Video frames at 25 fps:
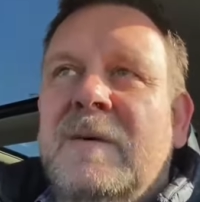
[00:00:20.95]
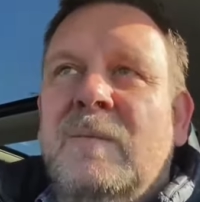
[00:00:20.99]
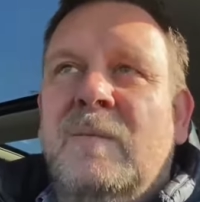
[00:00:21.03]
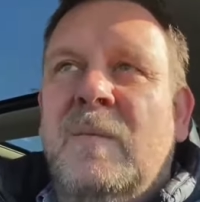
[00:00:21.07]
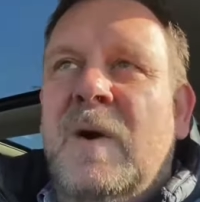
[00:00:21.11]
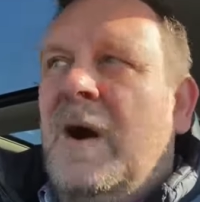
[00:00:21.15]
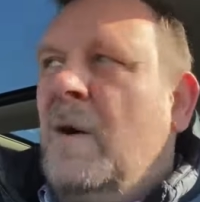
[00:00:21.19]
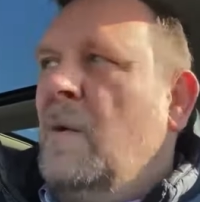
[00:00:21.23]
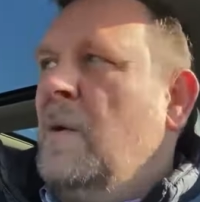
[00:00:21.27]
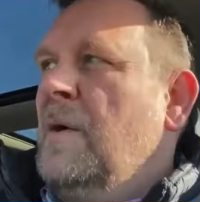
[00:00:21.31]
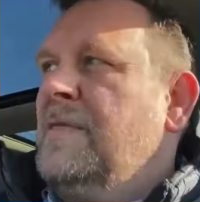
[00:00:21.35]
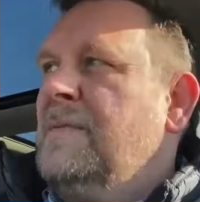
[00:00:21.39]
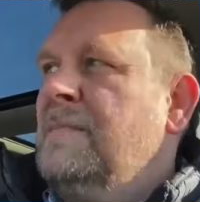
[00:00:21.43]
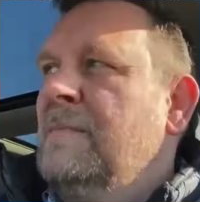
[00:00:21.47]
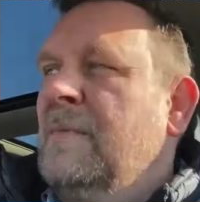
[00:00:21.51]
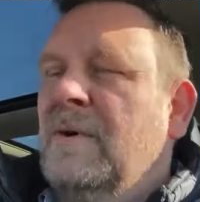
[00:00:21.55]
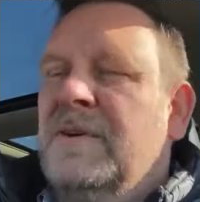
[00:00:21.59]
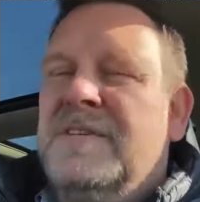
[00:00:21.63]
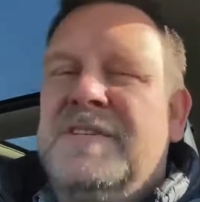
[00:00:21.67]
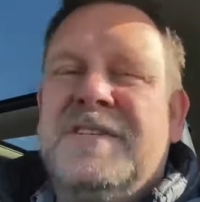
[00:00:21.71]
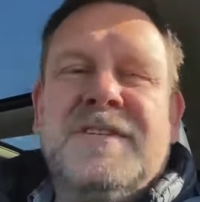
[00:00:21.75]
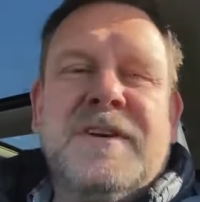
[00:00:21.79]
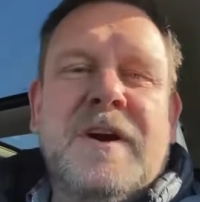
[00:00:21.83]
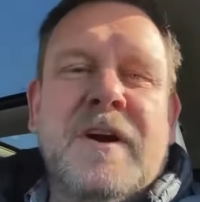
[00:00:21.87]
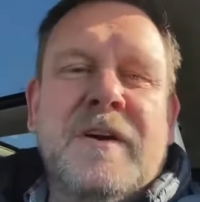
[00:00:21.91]
Well, with
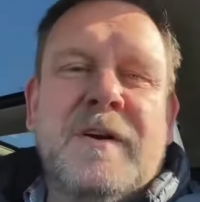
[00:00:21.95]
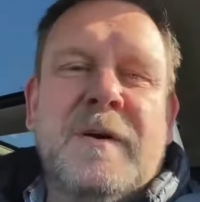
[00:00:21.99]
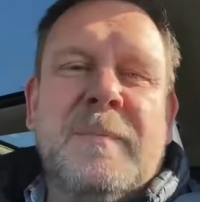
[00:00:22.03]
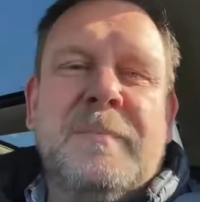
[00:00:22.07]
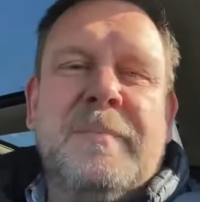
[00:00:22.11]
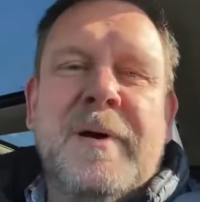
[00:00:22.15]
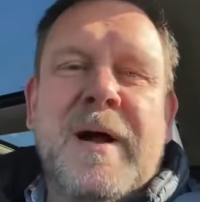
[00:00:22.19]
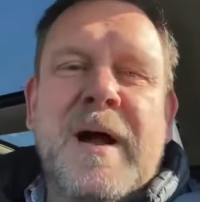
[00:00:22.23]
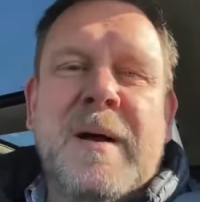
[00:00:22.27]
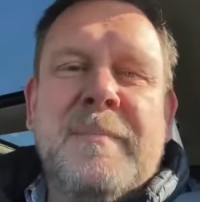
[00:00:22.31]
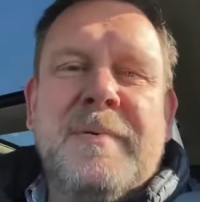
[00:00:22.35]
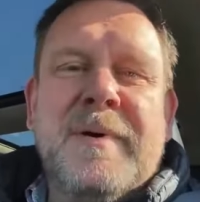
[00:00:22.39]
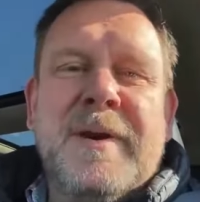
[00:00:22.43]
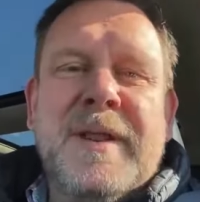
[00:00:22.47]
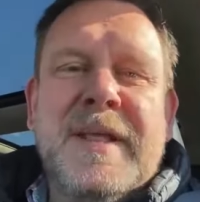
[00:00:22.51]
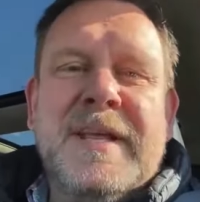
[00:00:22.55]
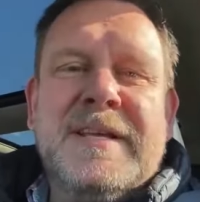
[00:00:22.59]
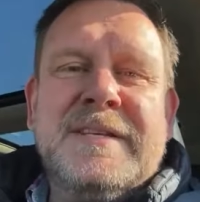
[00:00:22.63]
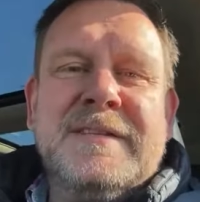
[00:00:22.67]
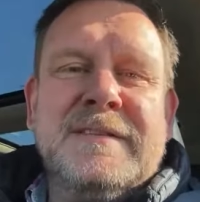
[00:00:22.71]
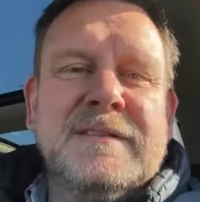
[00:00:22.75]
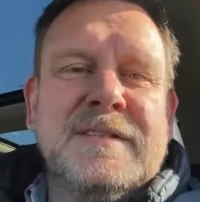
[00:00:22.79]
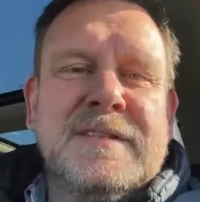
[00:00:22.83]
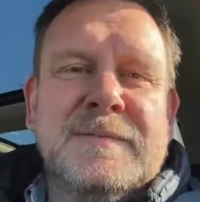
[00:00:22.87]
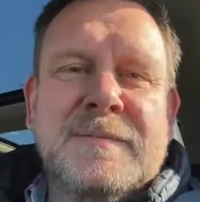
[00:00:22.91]
most starter
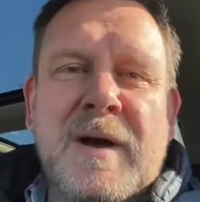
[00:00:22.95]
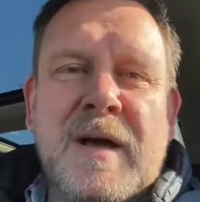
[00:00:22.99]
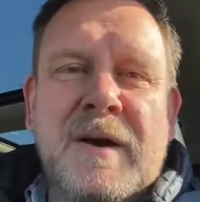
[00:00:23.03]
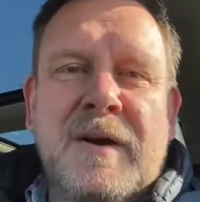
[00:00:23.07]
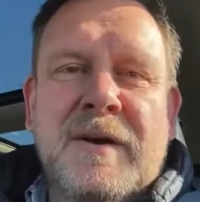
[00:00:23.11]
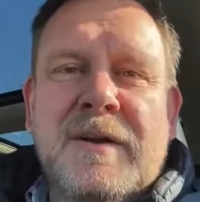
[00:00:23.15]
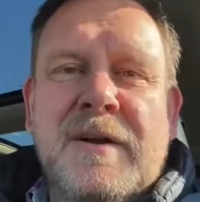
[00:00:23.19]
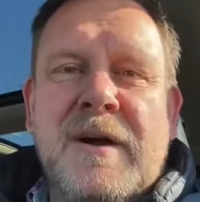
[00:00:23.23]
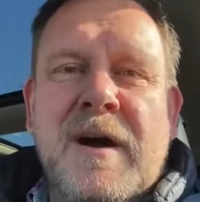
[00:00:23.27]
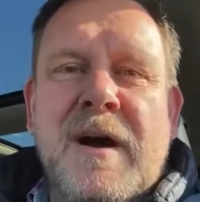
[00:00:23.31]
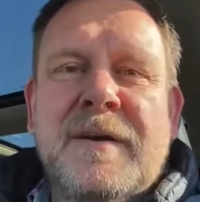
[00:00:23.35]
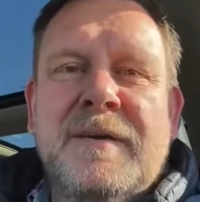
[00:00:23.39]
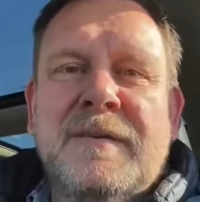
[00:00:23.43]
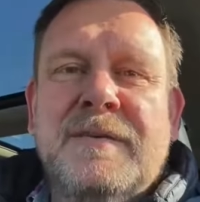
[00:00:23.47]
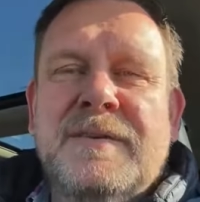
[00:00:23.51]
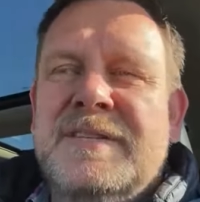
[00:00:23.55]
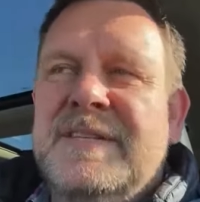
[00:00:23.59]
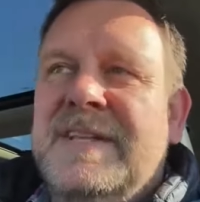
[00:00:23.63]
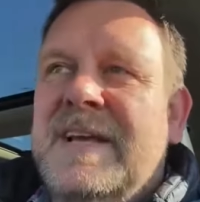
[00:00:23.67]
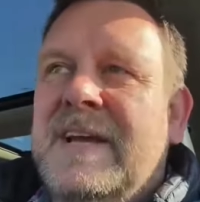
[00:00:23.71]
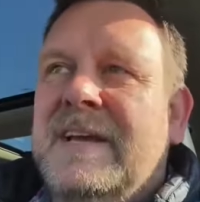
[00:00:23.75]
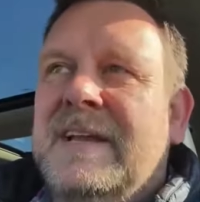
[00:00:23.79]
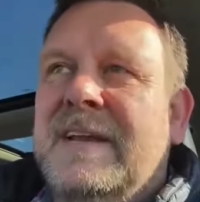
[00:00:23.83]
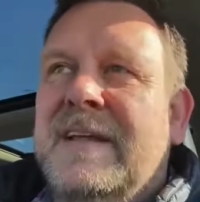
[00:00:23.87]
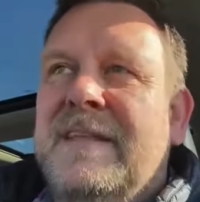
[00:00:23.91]
properties and smaller condos
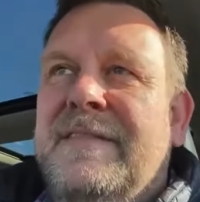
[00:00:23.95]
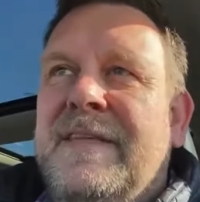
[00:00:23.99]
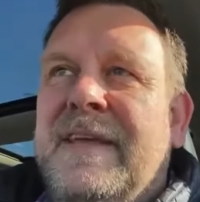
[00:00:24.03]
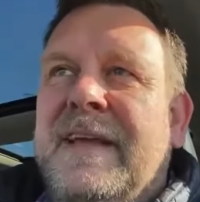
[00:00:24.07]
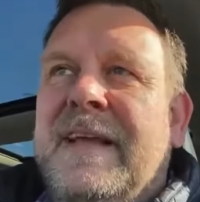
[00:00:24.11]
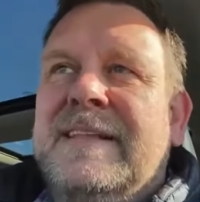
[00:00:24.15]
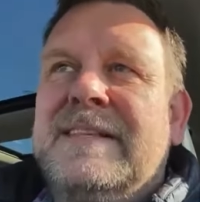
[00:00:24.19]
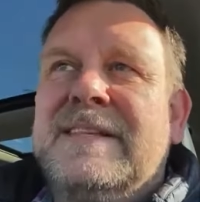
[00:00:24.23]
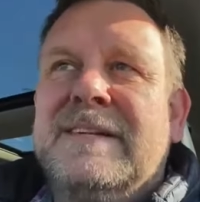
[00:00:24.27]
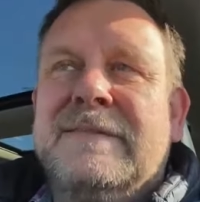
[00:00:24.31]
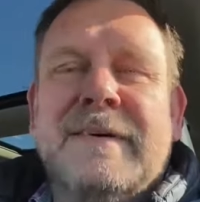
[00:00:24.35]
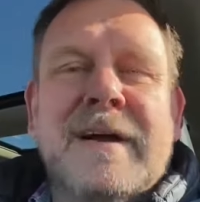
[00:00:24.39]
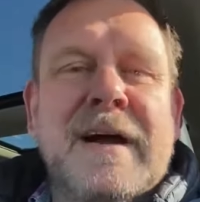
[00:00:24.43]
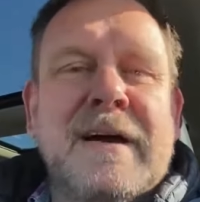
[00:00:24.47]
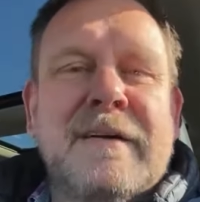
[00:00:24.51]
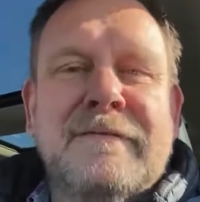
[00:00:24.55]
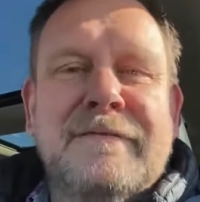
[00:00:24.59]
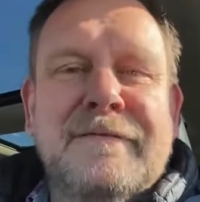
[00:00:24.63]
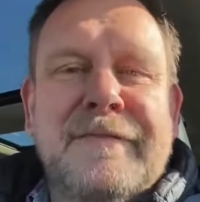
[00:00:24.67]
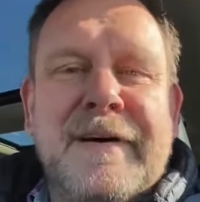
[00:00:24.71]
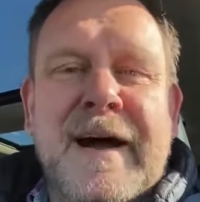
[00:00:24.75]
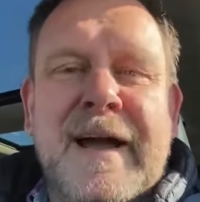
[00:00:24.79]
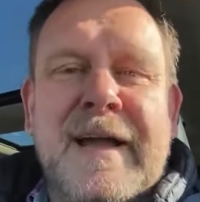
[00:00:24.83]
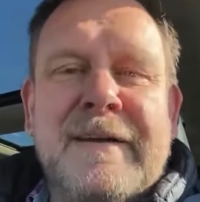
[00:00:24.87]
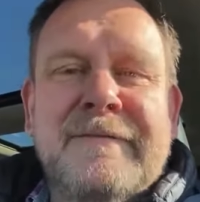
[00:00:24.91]
and that kind of thing, it's around
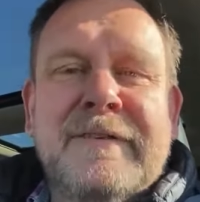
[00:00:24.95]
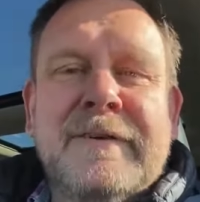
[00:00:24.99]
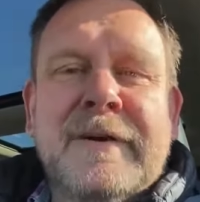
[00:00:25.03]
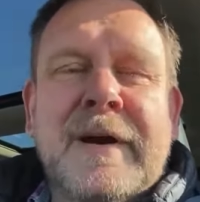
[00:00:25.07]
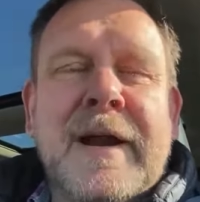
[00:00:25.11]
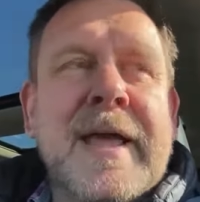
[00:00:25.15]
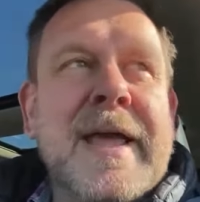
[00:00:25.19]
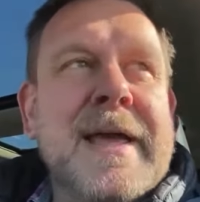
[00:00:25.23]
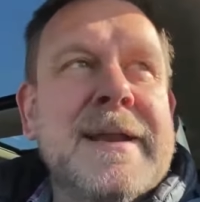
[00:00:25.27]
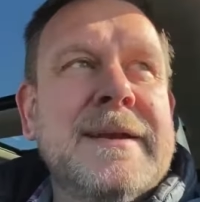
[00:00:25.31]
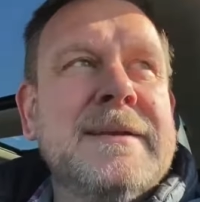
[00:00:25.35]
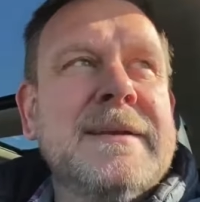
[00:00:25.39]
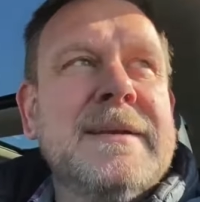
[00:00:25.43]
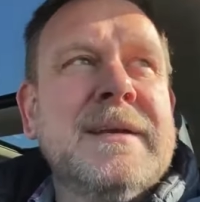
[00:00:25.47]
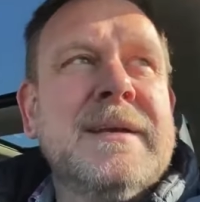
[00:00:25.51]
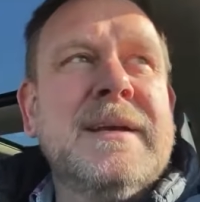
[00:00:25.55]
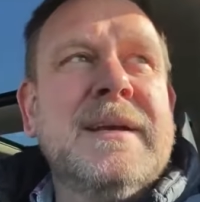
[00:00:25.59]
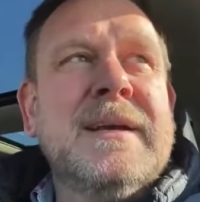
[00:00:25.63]
$5,000.